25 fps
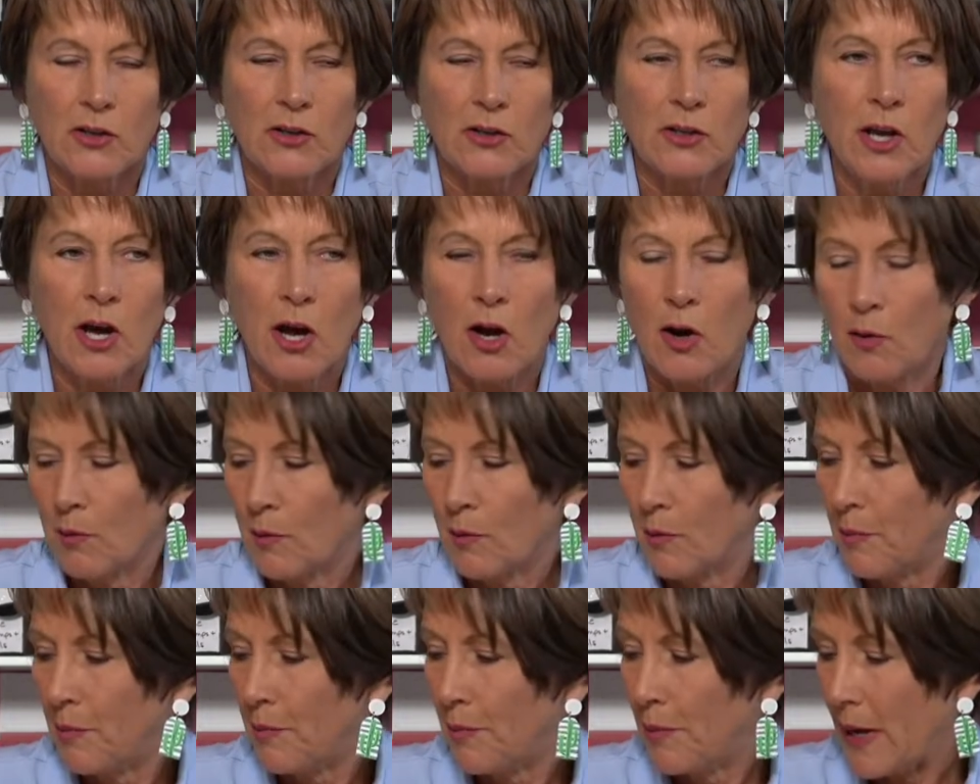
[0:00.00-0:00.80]

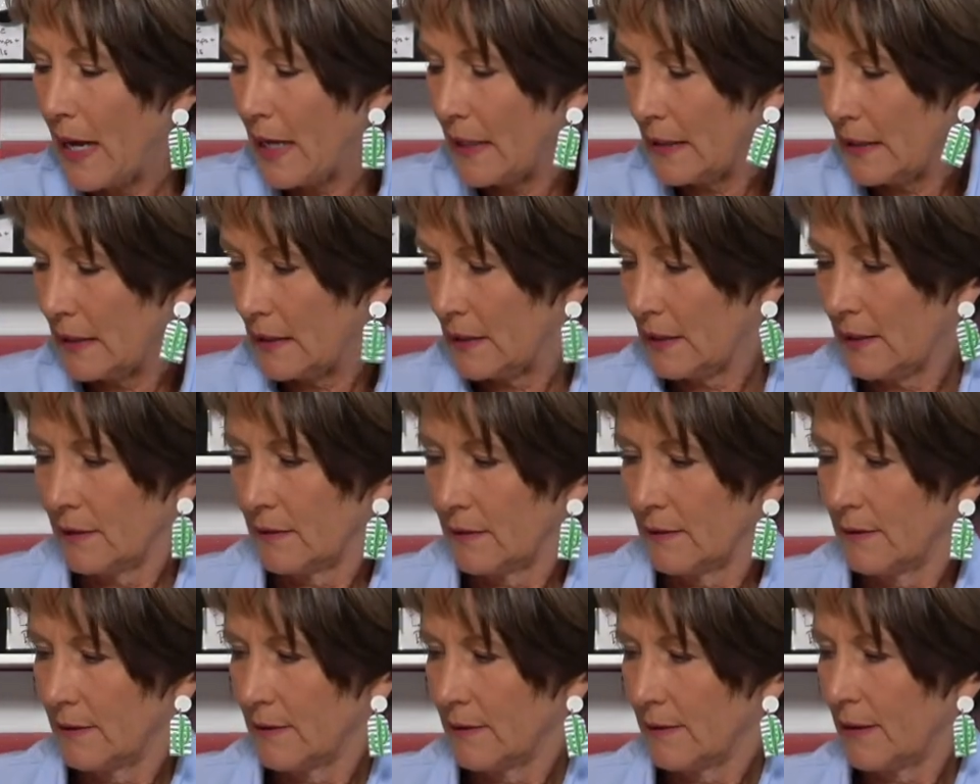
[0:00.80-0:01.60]
No, but
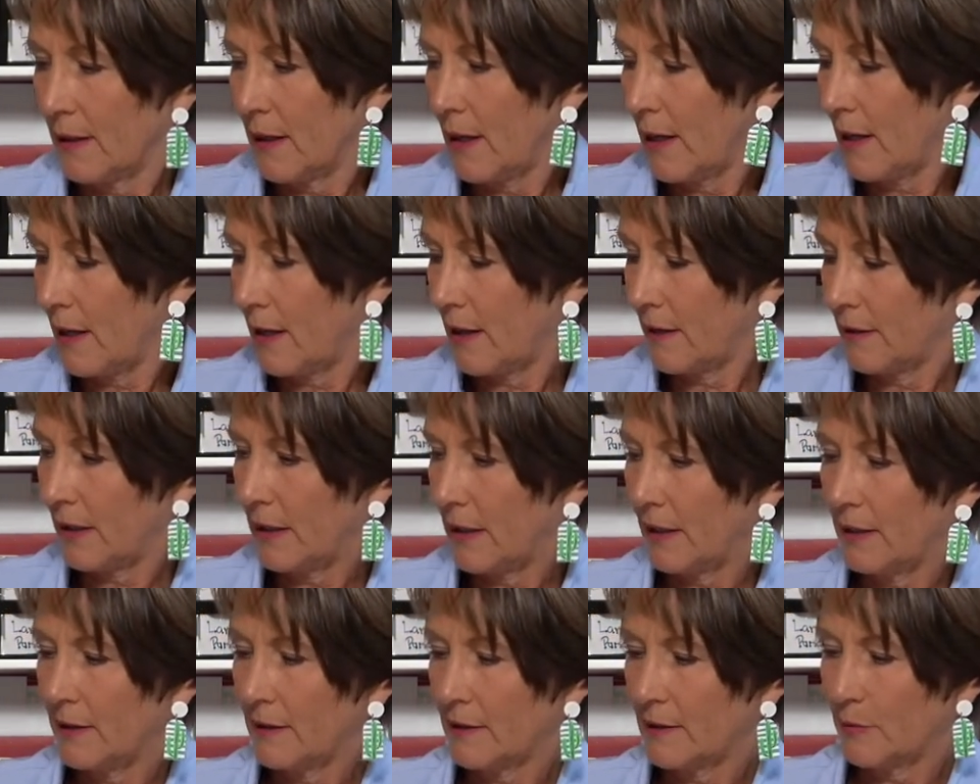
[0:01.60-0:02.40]
uh,
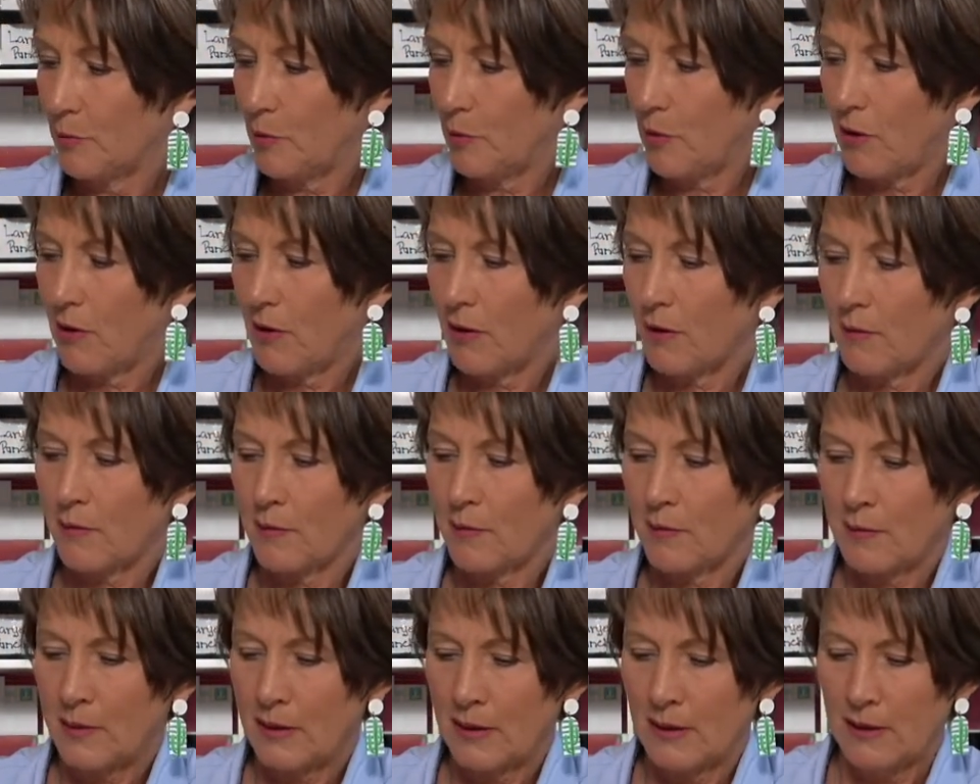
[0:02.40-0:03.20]
that is part
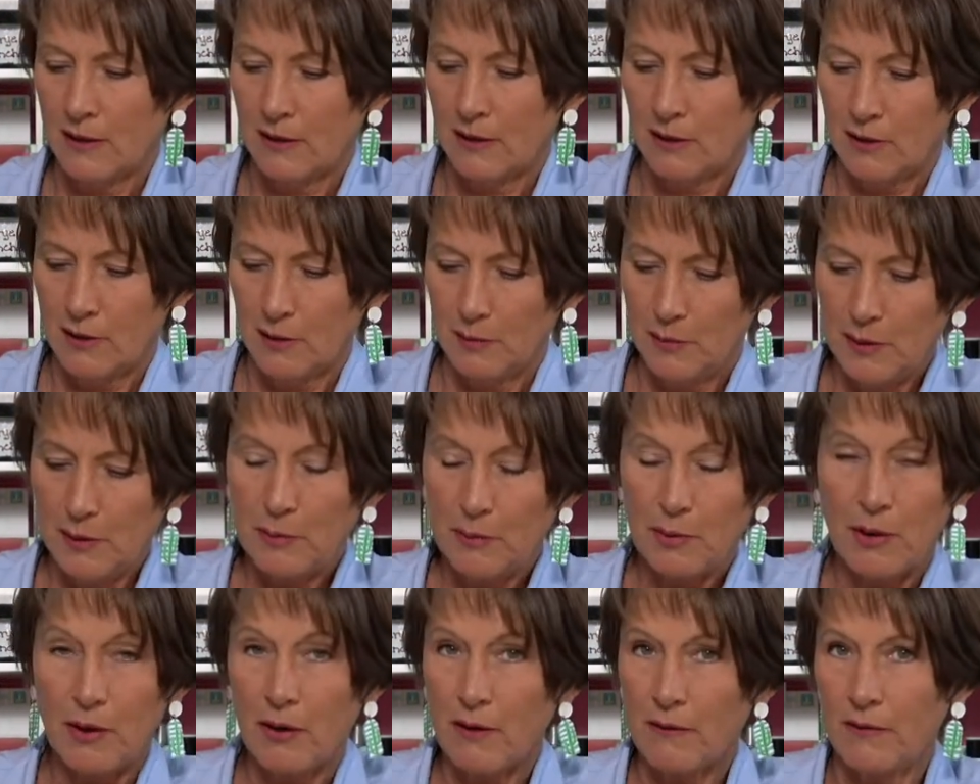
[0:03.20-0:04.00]
could be
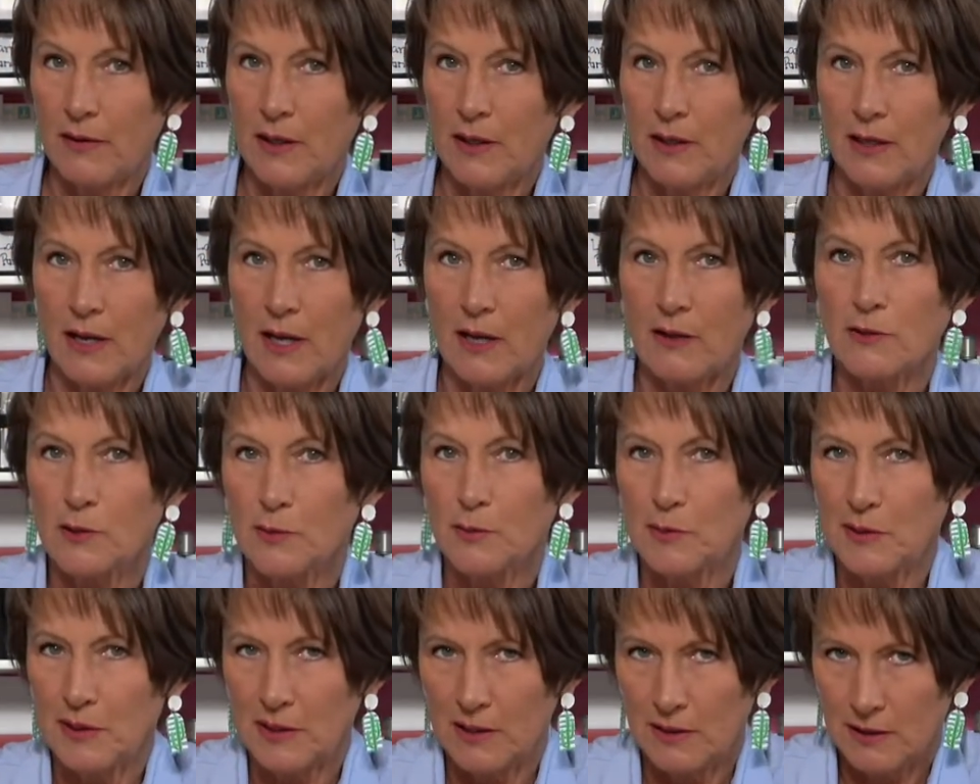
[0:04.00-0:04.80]
part of the
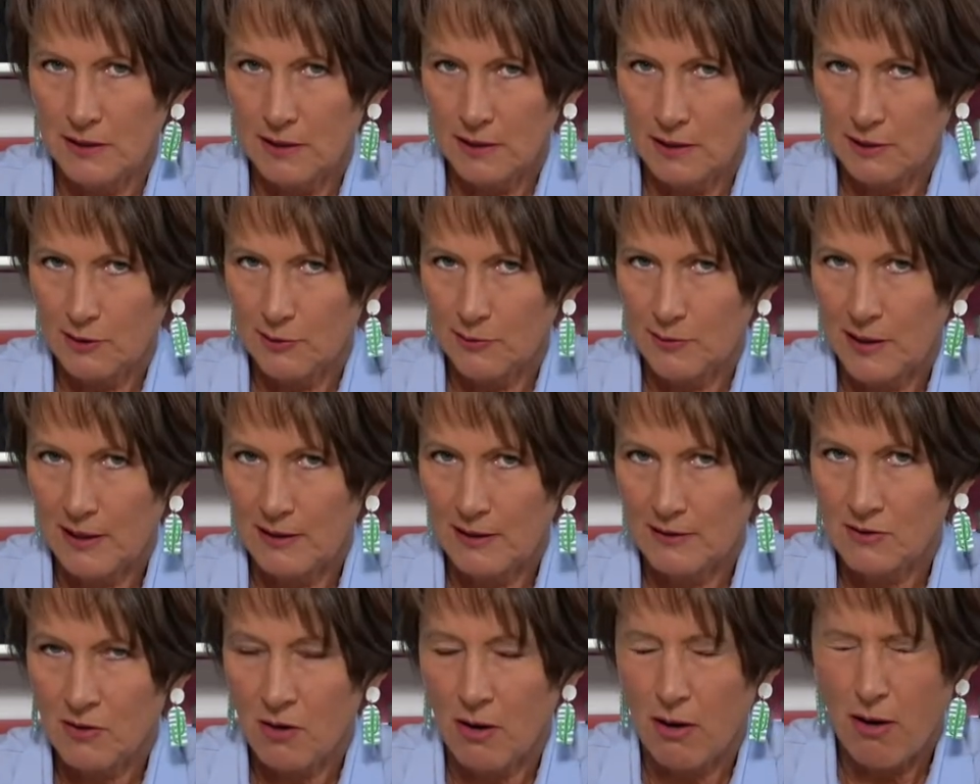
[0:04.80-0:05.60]
announcement in six
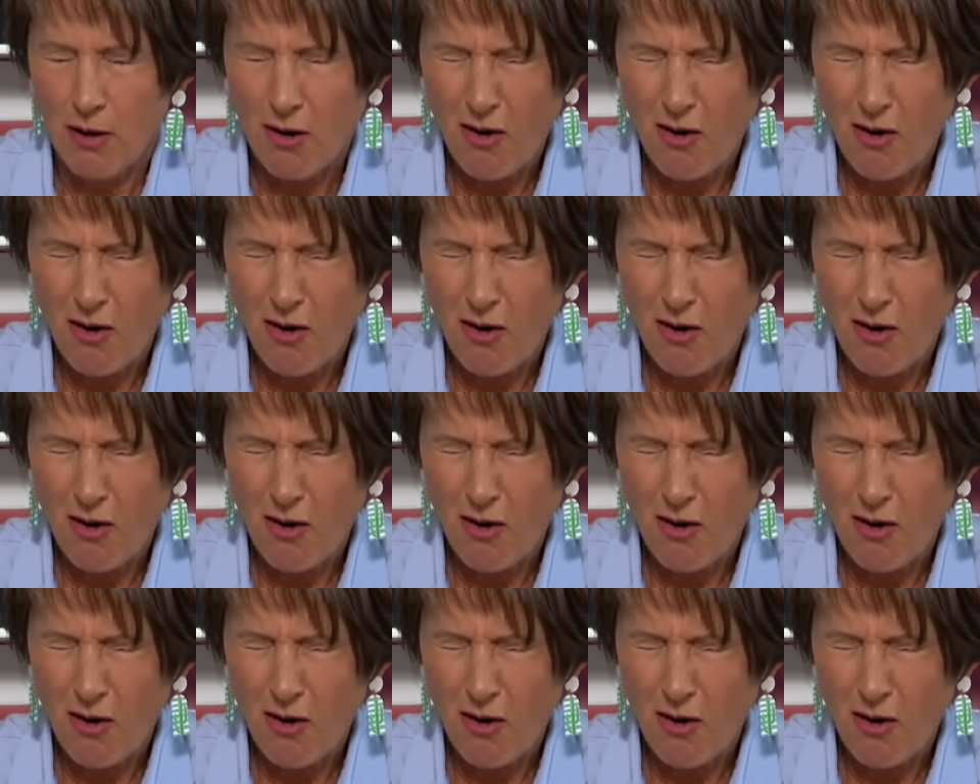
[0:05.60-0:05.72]
weeks.